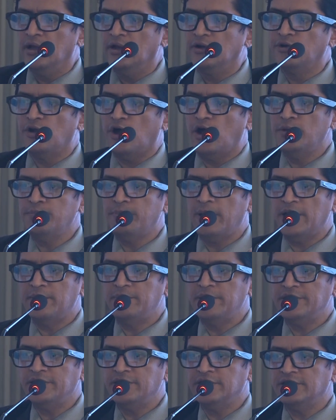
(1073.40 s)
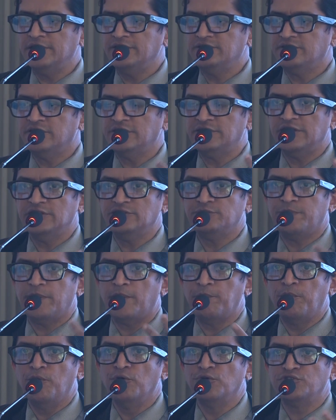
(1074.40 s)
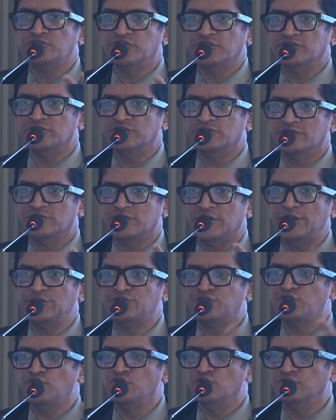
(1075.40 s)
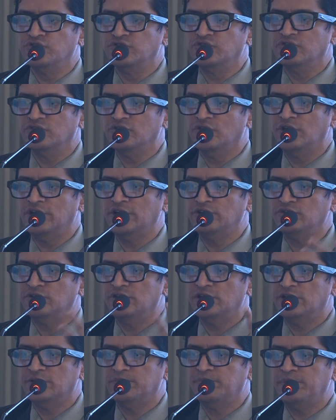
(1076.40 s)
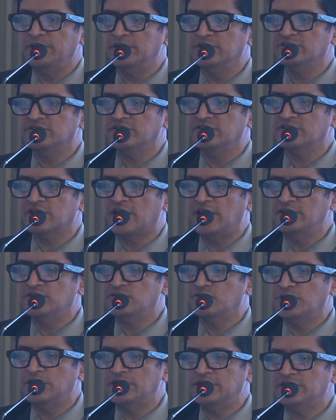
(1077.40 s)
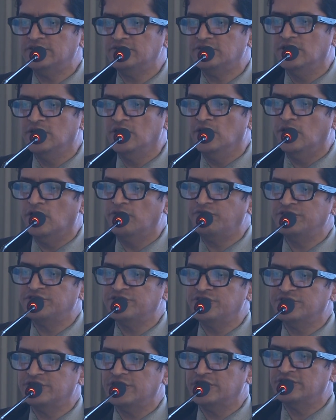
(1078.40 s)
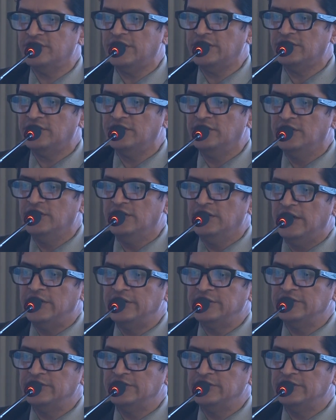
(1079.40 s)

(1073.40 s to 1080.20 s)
Non-parametric test, it tests proportions, ratios. Alright, so the Pearson's chi-square test or Fisher's exact. And